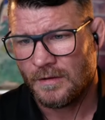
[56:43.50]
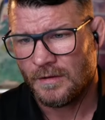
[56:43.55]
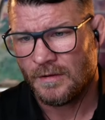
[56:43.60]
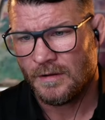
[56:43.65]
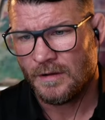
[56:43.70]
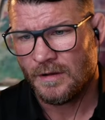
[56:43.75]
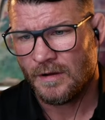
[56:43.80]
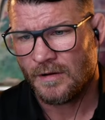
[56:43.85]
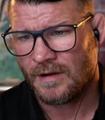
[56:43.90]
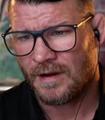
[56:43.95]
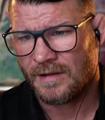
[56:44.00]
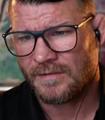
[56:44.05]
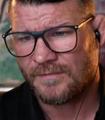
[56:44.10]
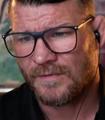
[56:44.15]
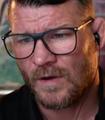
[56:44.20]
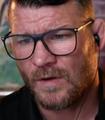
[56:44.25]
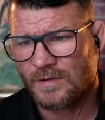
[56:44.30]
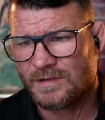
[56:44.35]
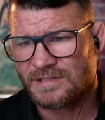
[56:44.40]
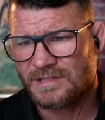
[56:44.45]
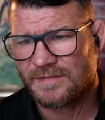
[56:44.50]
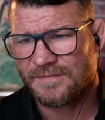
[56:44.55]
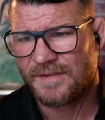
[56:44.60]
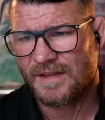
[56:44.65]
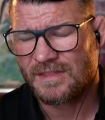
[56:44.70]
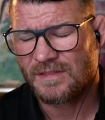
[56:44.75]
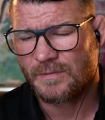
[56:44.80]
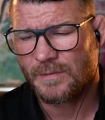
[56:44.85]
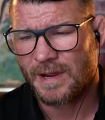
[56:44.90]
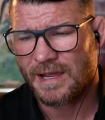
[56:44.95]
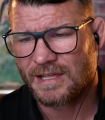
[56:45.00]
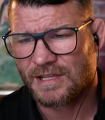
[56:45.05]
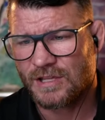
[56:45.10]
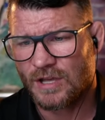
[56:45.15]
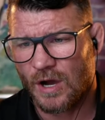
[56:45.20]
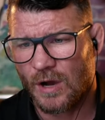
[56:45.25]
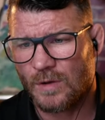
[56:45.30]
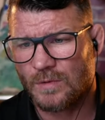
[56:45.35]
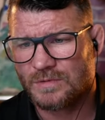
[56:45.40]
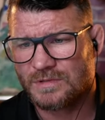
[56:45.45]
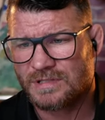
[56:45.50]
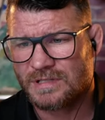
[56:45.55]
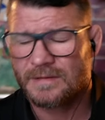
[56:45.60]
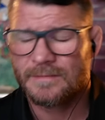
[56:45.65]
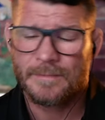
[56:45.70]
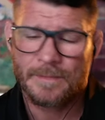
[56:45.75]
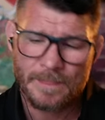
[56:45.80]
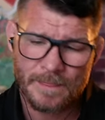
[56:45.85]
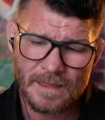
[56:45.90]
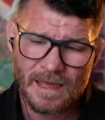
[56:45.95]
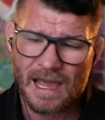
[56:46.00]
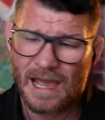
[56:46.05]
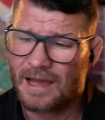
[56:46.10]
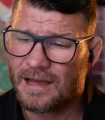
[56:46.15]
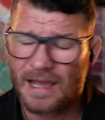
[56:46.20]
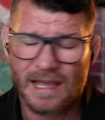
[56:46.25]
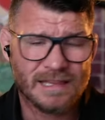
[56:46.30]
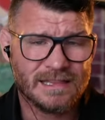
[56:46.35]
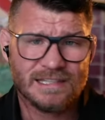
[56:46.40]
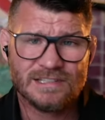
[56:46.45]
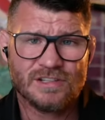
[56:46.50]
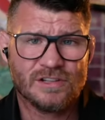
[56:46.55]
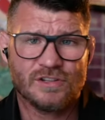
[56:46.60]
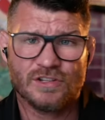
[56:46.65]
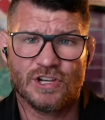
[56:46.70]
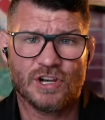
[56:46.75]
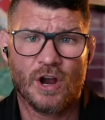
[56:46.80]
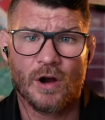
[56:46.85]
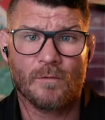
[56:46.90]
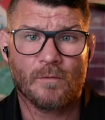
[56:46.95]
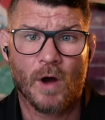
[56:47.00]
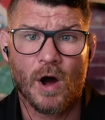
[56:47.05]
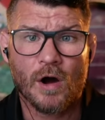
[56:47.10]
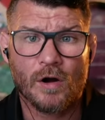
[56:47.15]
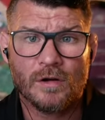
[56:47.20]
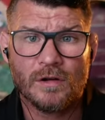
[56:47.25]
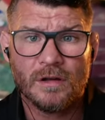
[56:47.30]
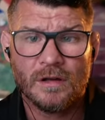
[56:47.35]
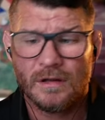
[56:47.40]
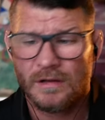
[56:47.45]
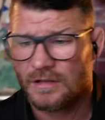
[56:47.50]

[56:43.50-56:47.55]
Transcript: All right, Volk is the featherweight GOAT. Yeah, hey, listen, you're not wrong.